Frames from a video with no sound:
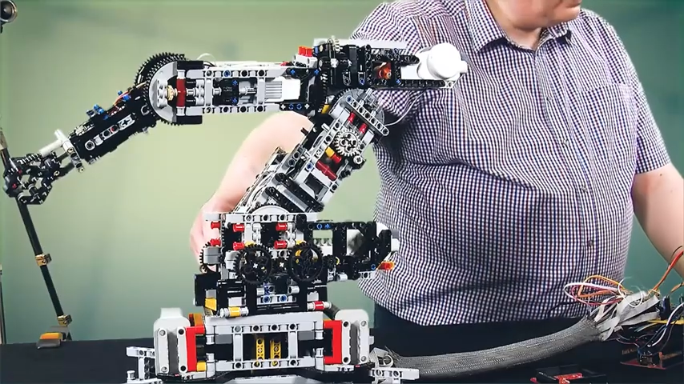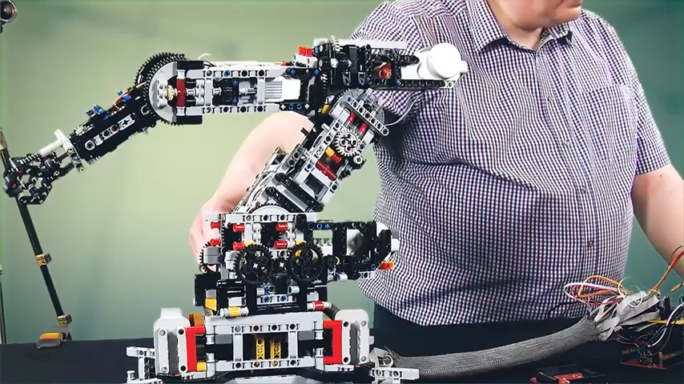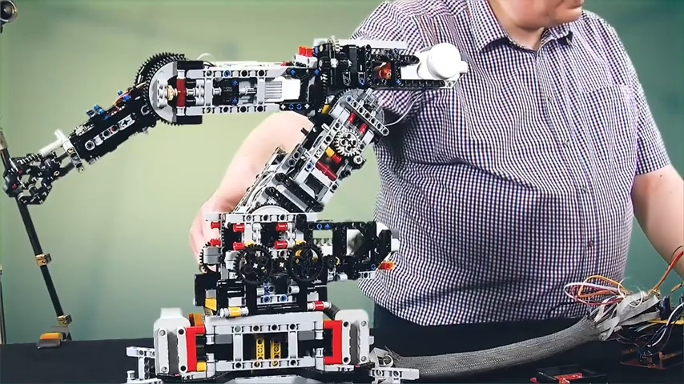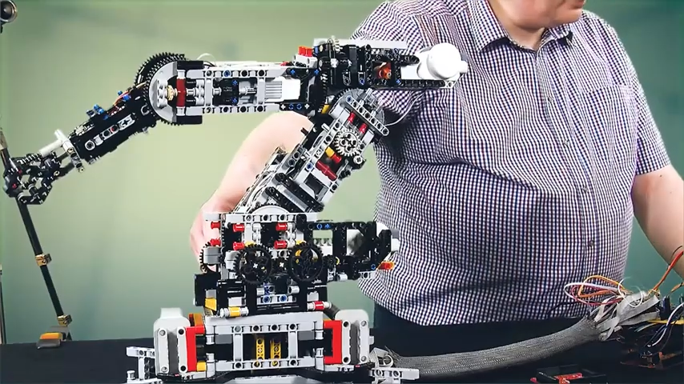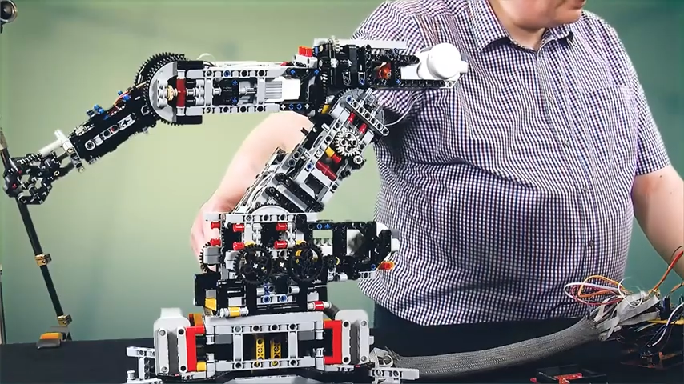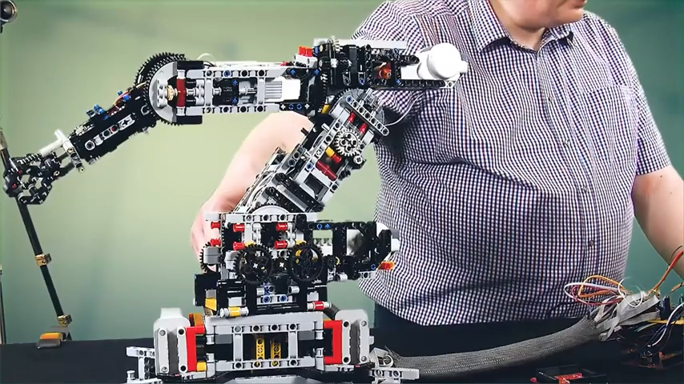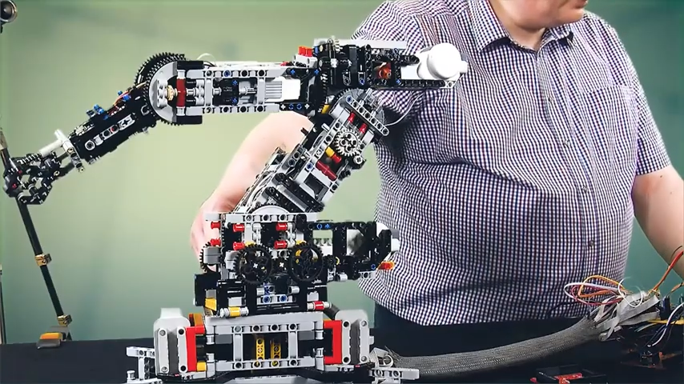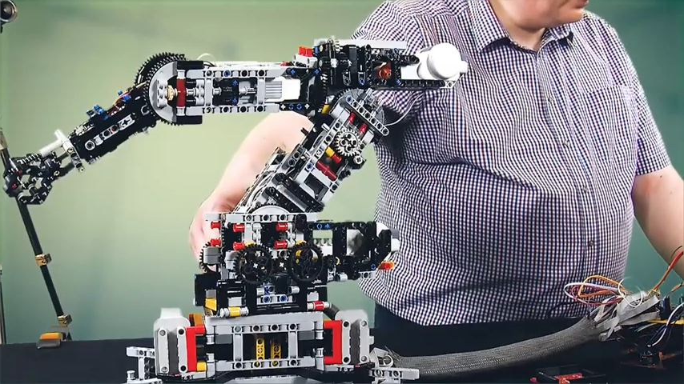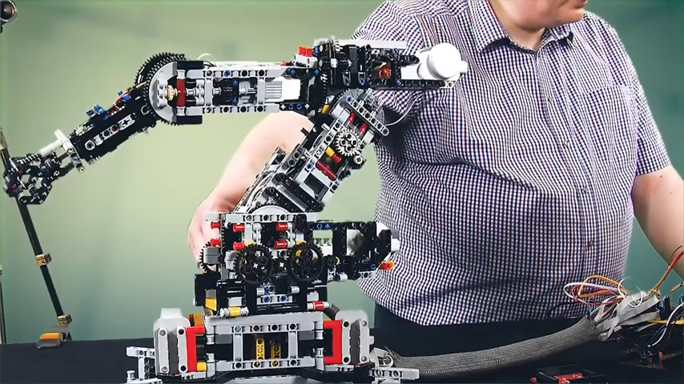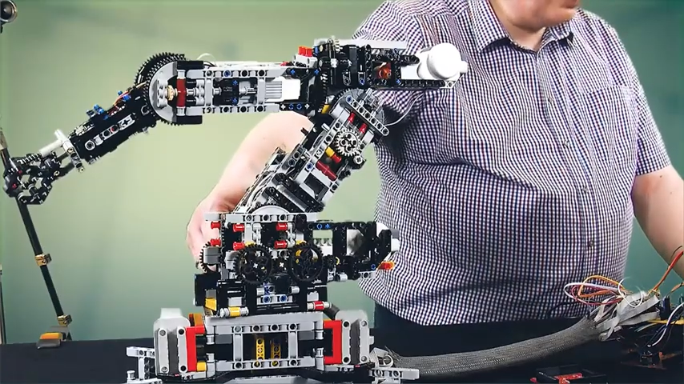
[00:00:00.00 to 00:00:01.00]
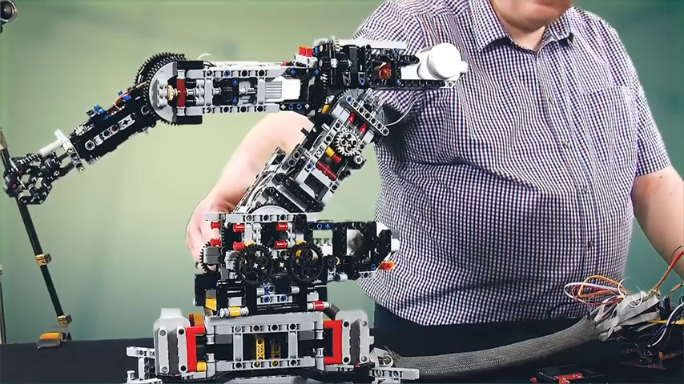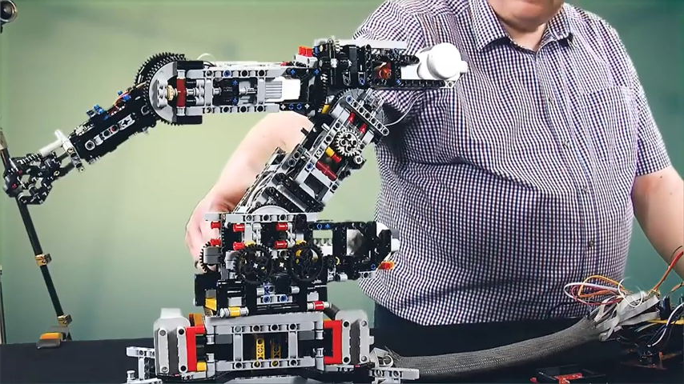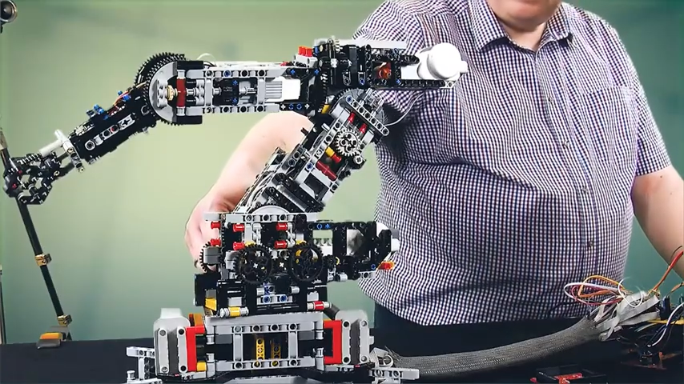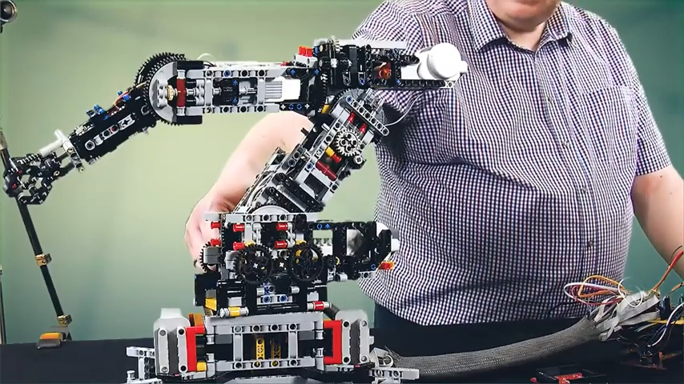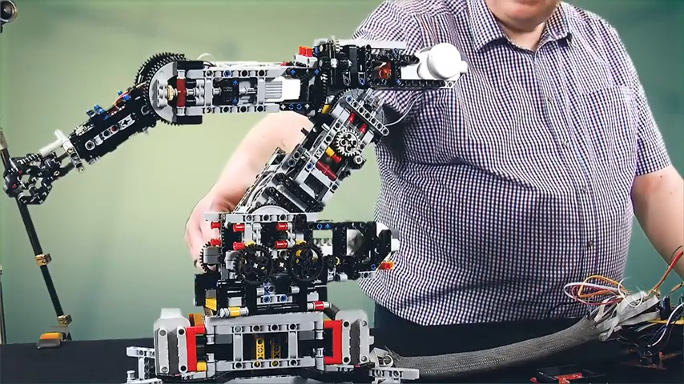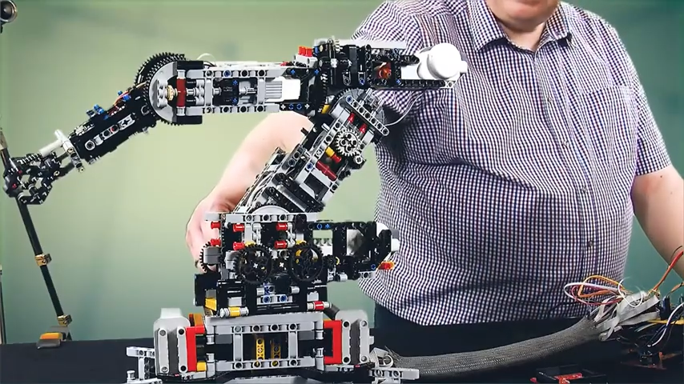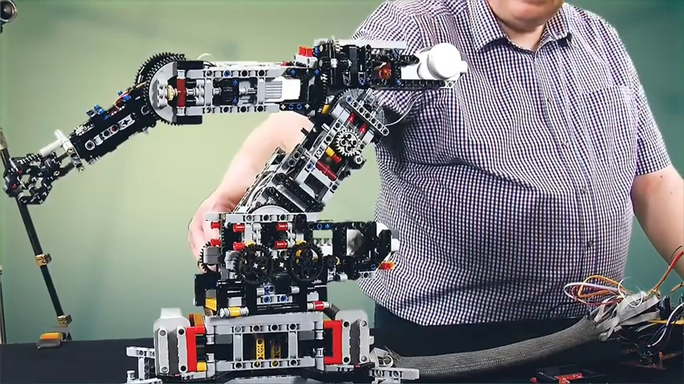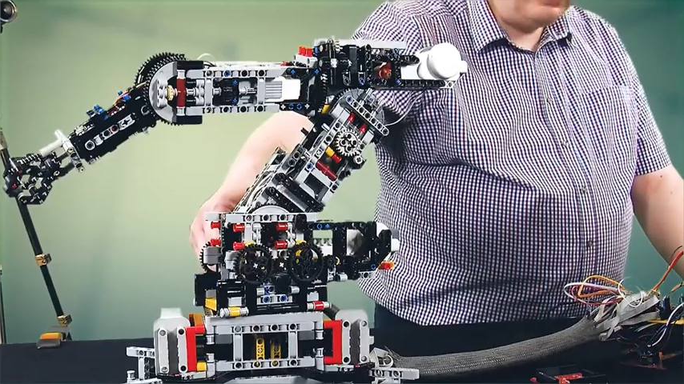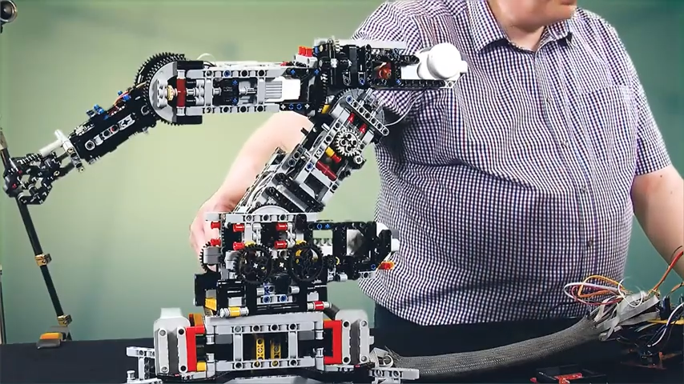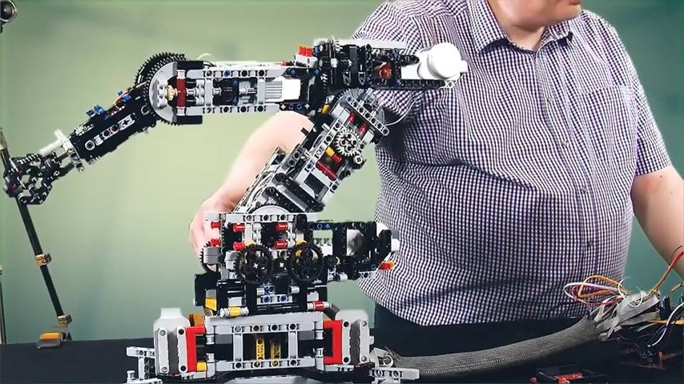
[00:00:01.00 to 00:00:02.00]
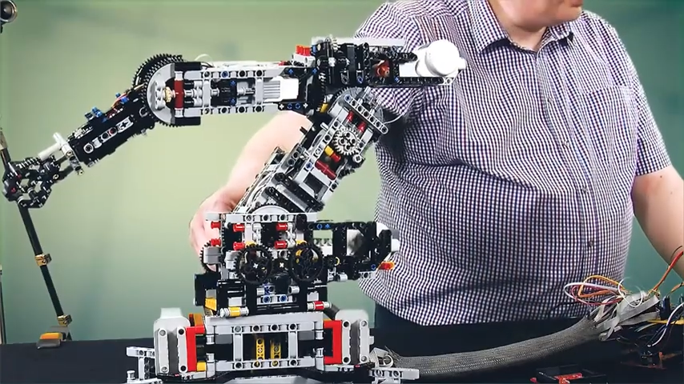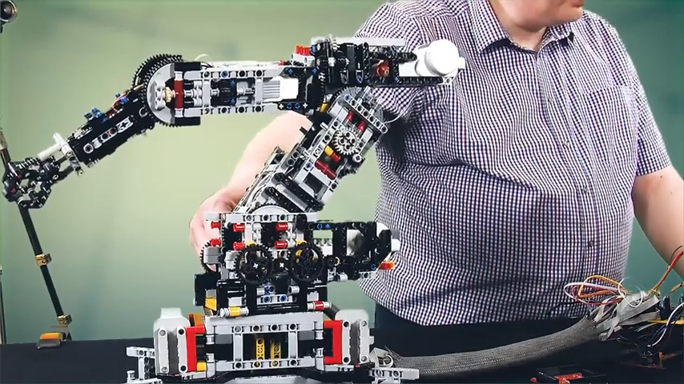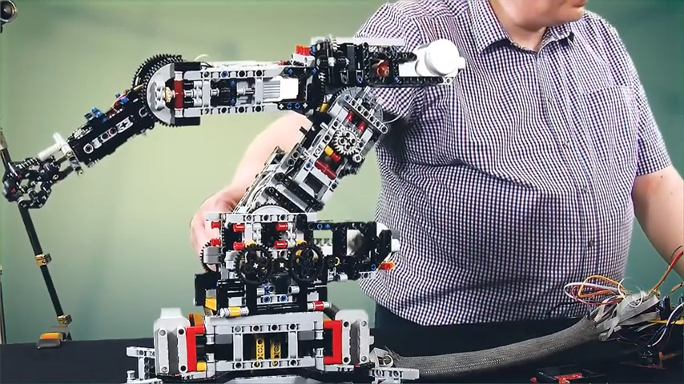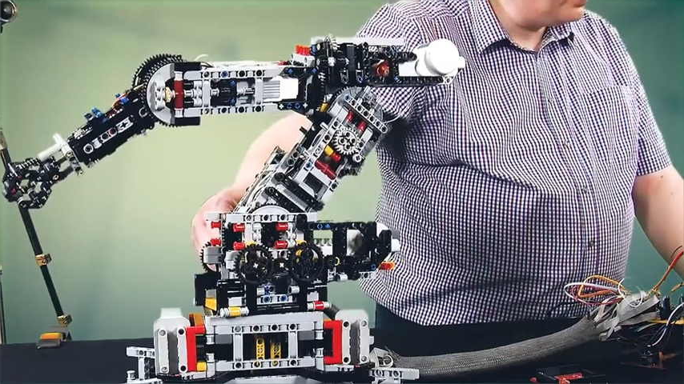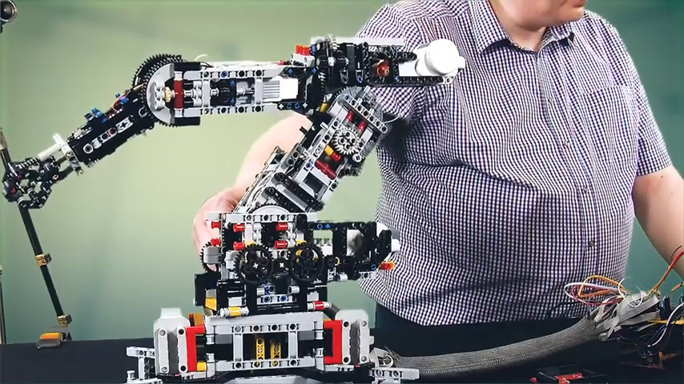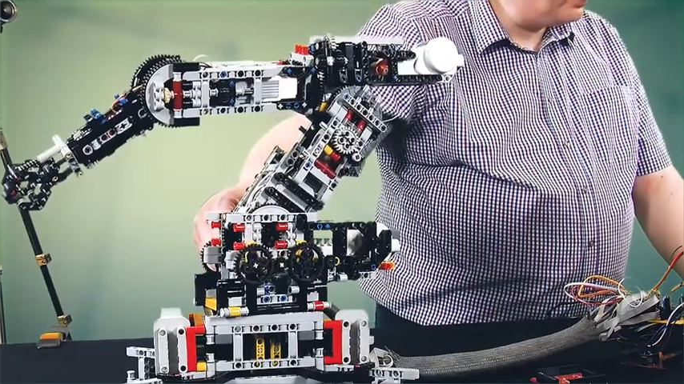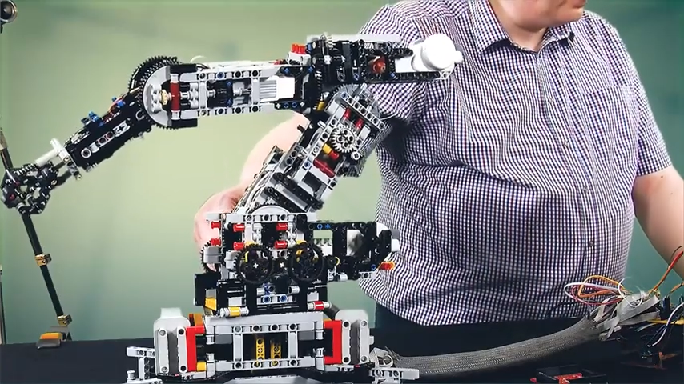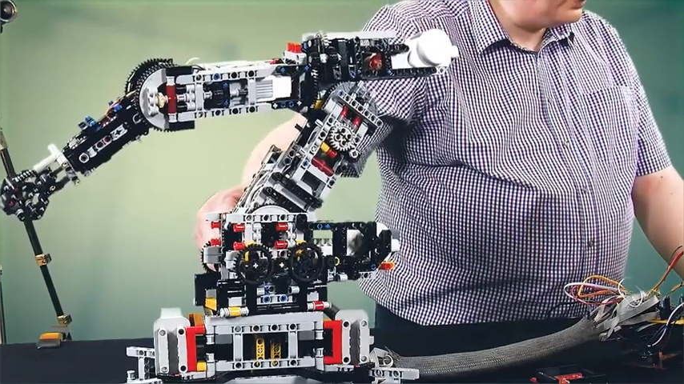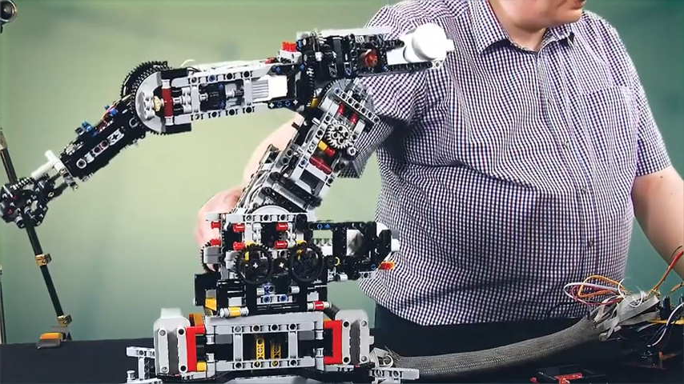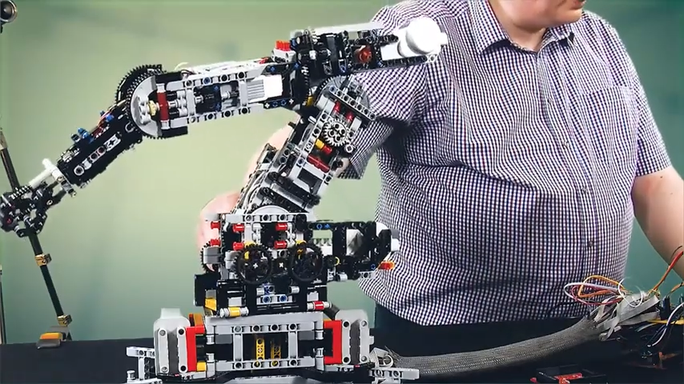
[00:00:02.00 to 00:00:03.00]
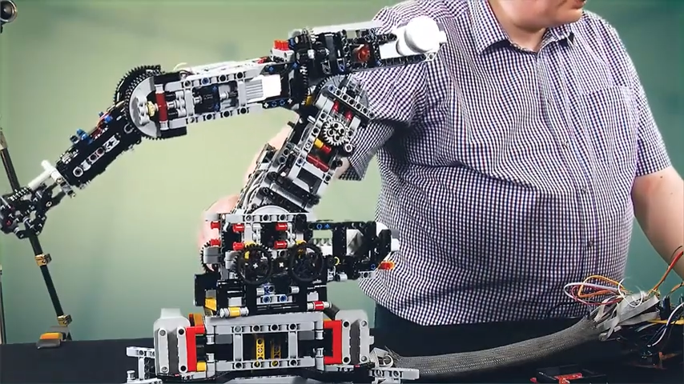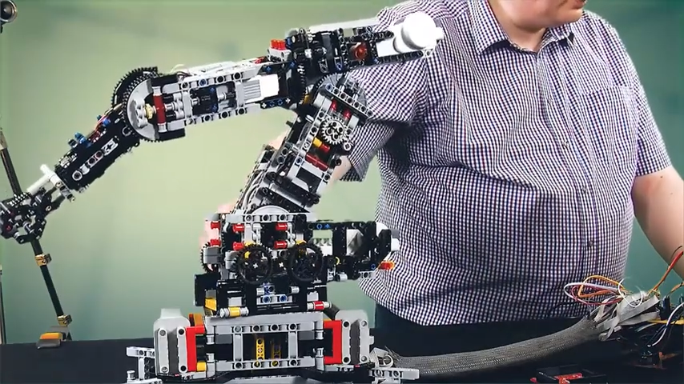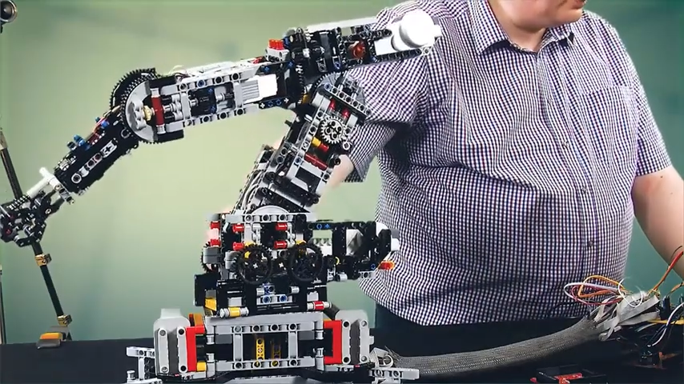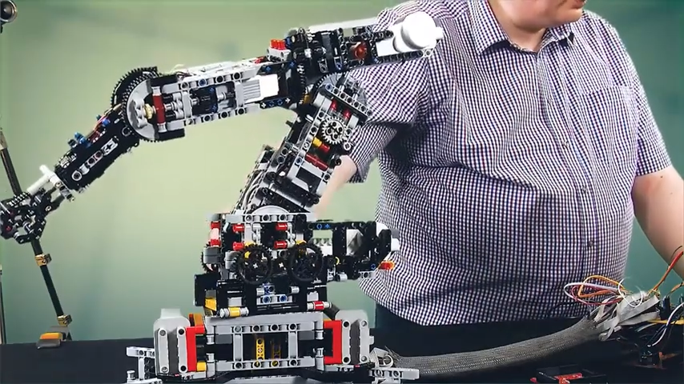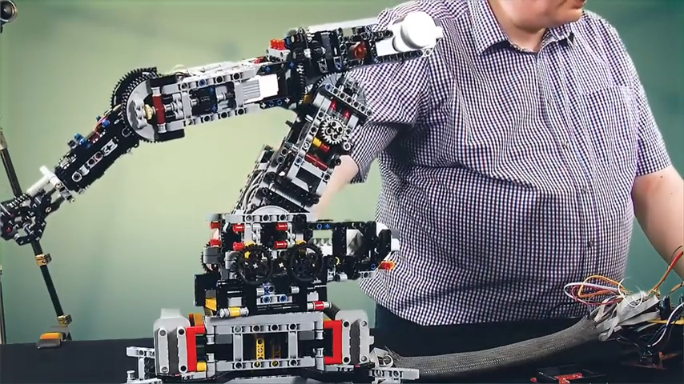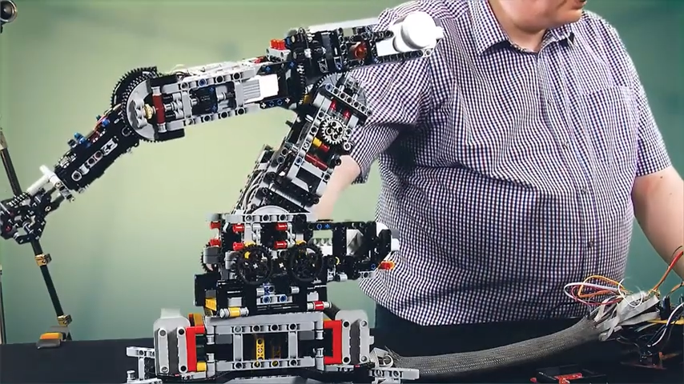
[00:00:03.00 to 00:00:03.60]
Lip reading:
[unreadable: no face in view]